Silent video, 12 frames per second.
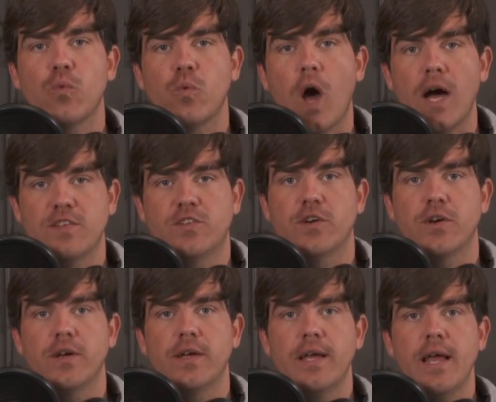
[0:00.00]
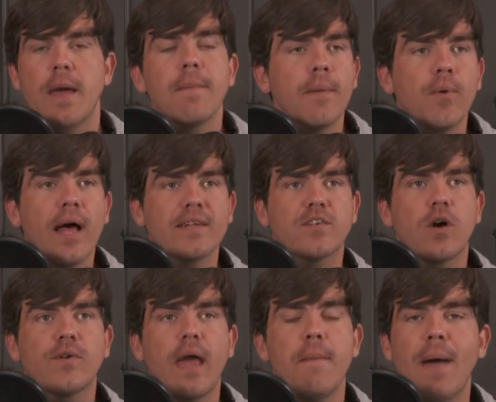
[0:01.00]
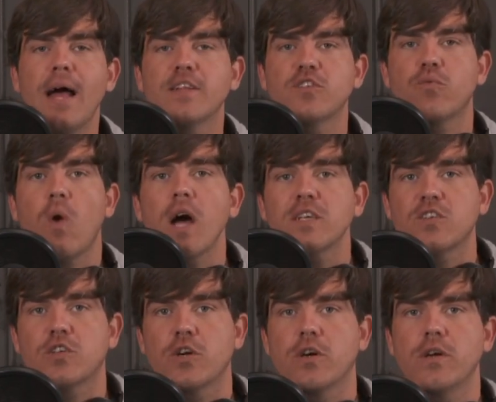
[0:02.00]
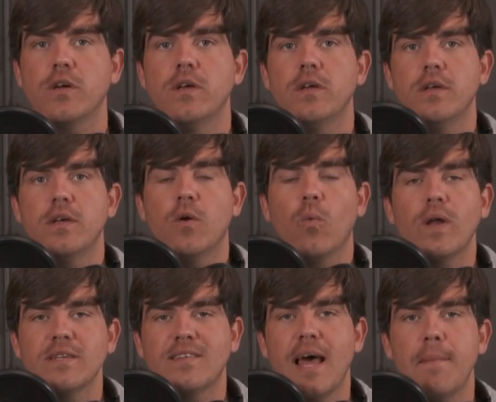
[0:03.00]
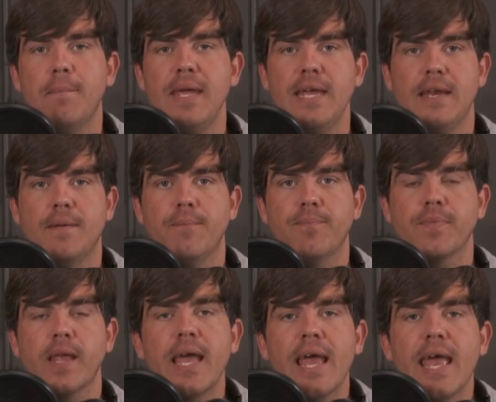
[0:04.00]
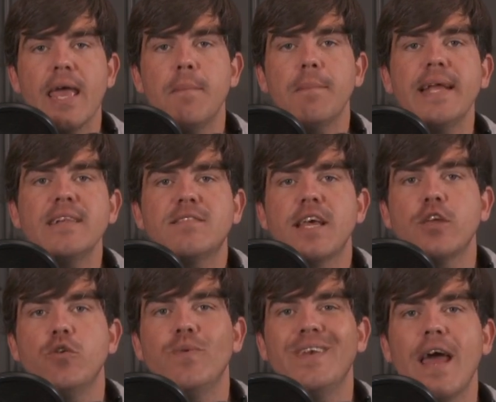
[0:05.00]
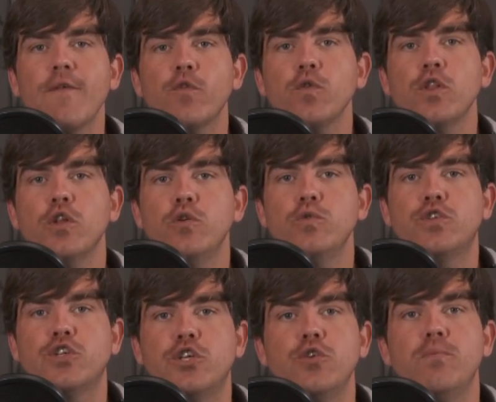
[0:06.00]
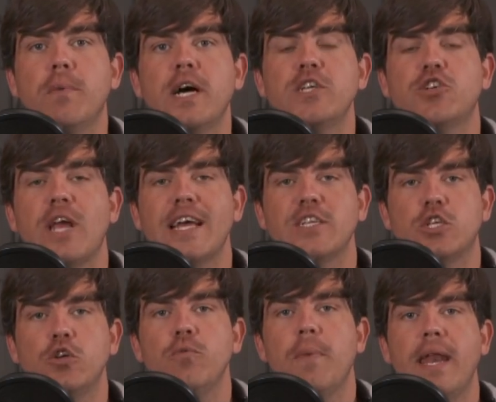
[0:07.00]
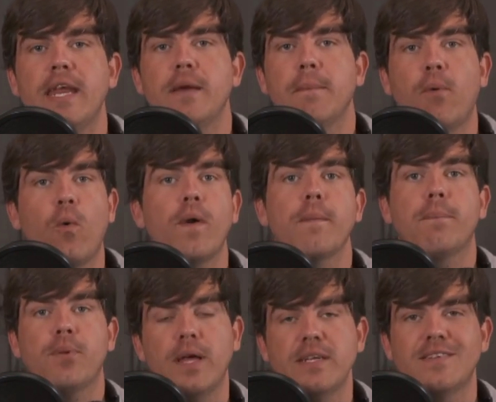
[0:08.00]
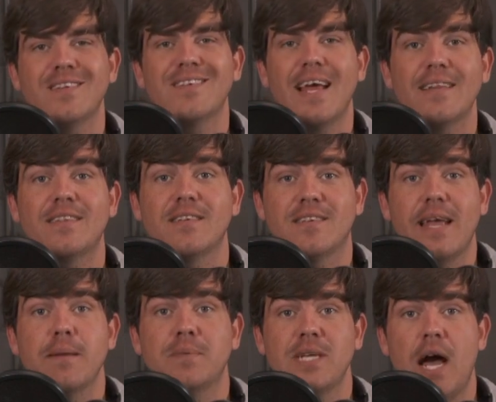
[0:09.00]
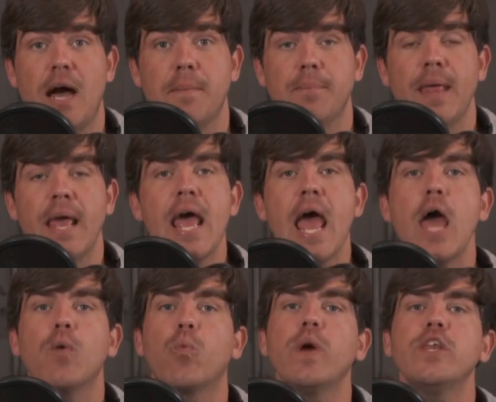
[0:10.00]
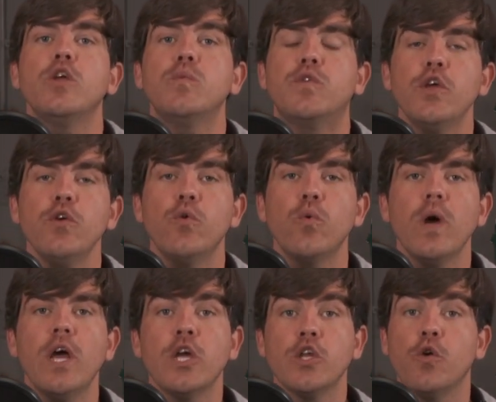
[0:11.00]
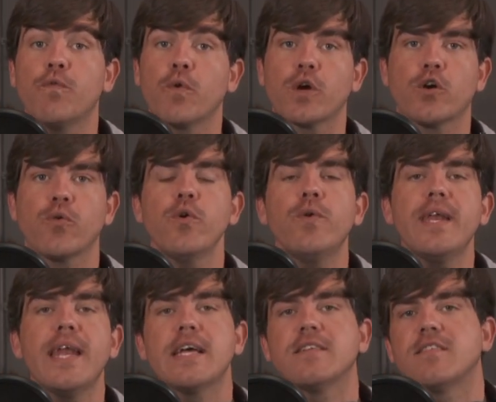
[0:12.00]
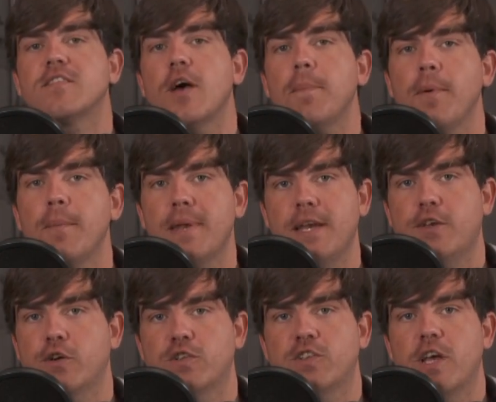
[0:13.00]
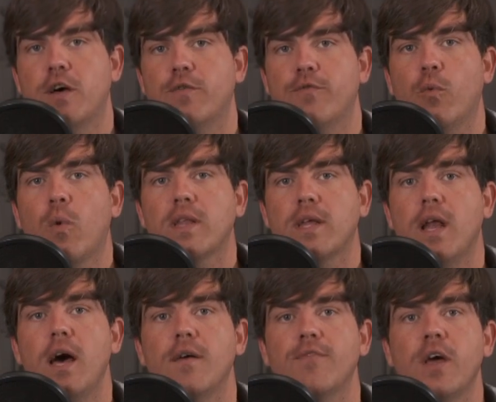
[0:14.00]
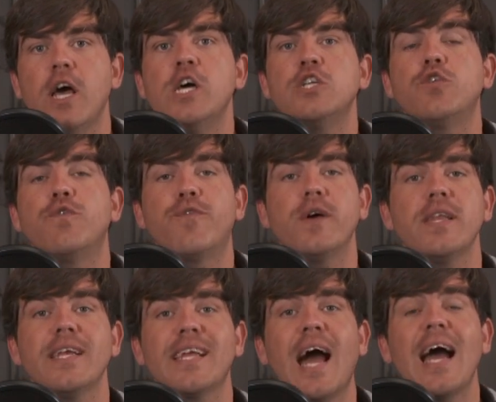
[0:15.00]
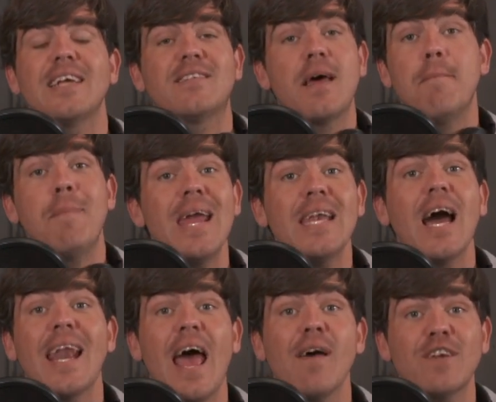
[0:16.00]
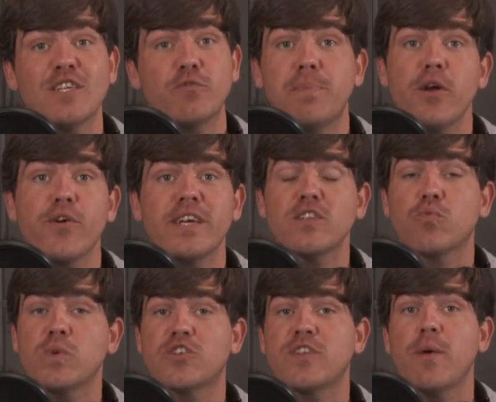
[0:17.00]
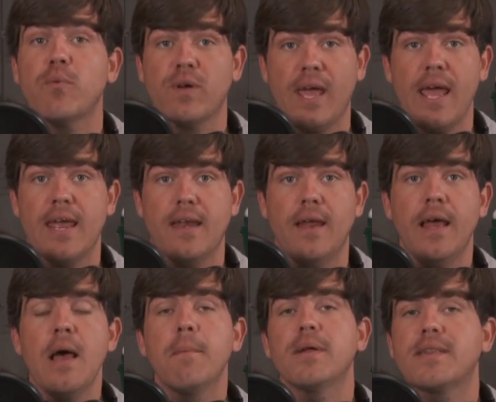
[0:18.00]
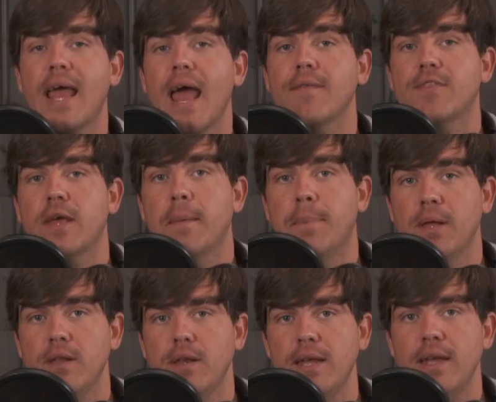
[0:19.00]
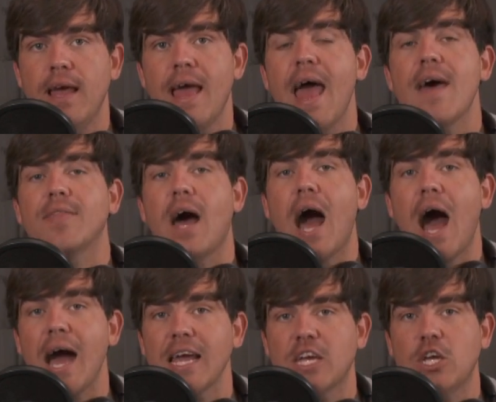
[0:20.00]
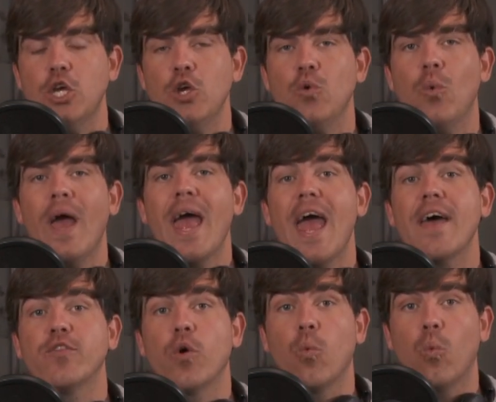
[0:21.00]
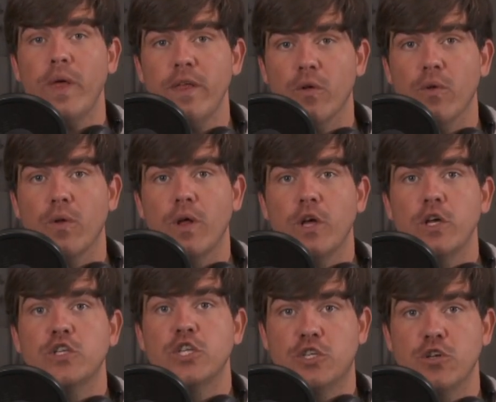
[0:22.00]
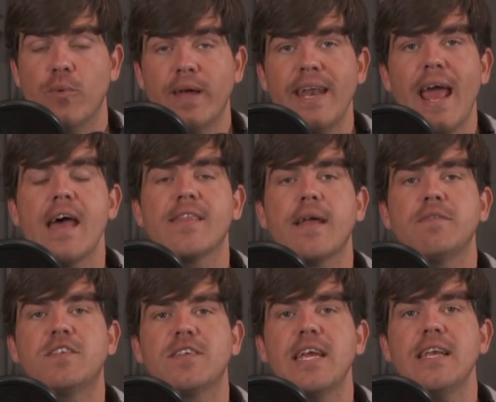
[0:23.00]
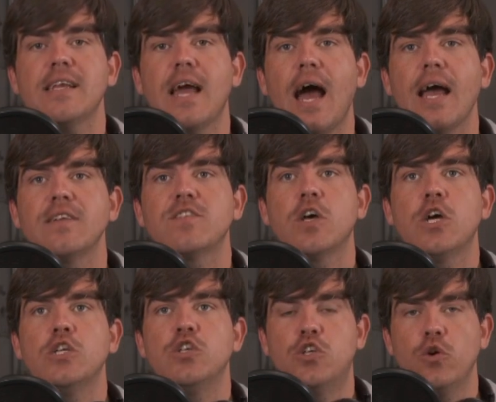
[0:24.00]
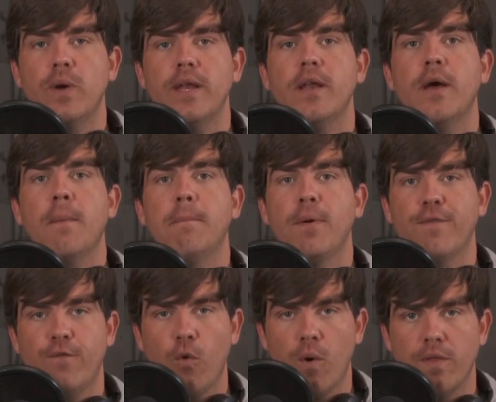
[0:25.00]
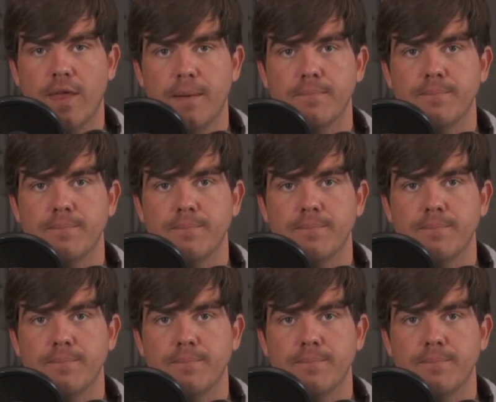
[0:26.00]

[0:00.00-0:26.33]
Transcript: roster. People ask, okay, balanced roster, what does that mean? It means that you never lose too much at too many important places at the same time. And when you do, you've recruited and supplemented yourself well enough to fill in guys that may not have experience, which they will gain, but they have the ability and the IQ and the will to do it. And they've seen guys do it before them.